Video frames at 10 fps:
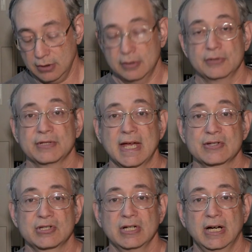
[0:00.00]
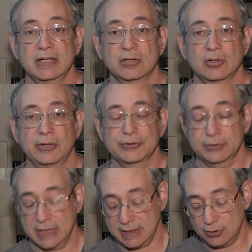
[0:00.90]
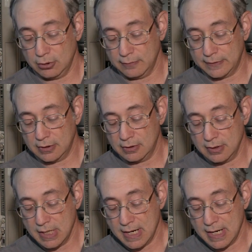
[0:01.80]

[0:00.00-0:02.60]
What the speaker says: There's SDI, you could also take it over,